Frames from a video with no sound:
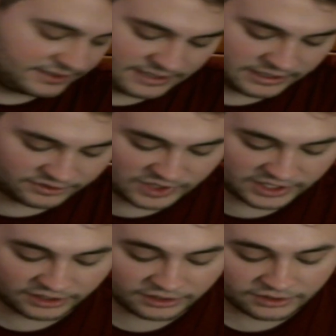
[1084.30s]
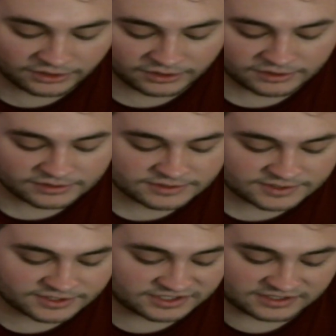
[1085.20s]
entire way.
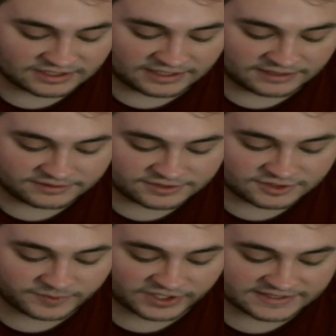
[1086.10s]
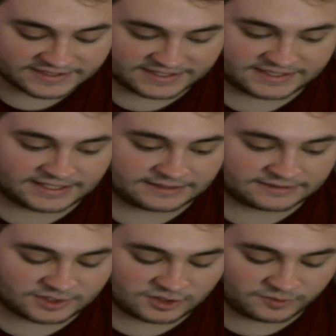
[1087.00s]
Just super
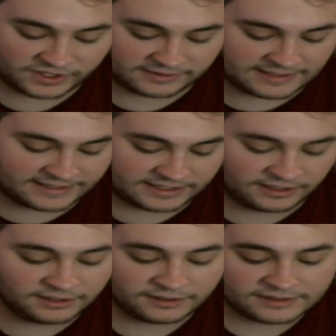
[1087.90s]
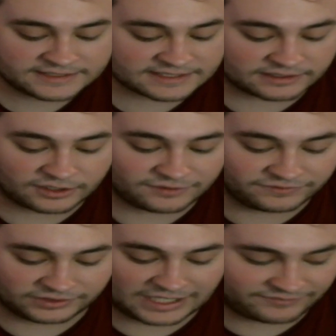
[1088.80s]
consistent, super glidey. It's gonna go
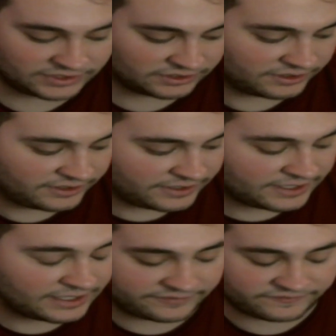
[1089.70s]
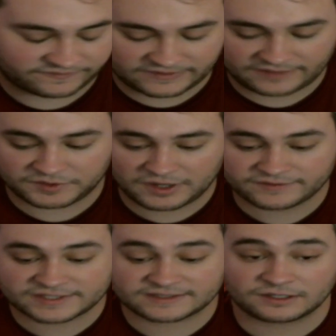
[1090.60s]
forever. If you have
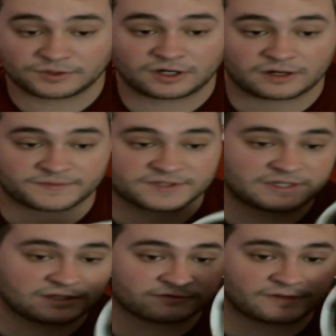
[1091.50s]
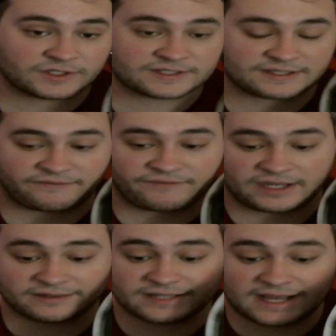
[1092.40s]
a slower arm speed, the River is a
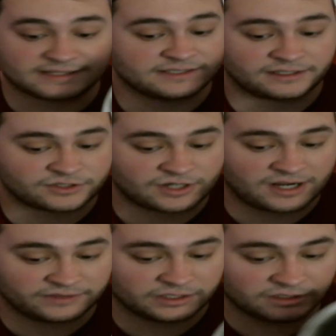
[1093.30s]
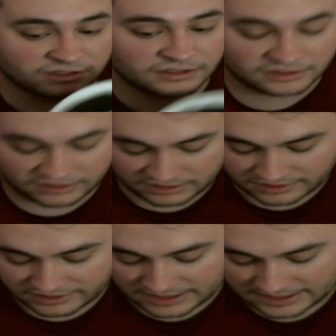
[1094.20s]
fantastic driver
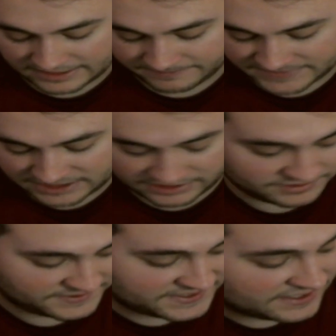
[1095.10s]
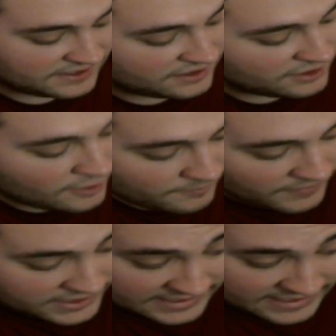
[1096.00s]
to use.
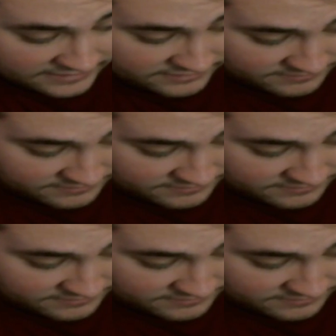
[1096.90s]
My dad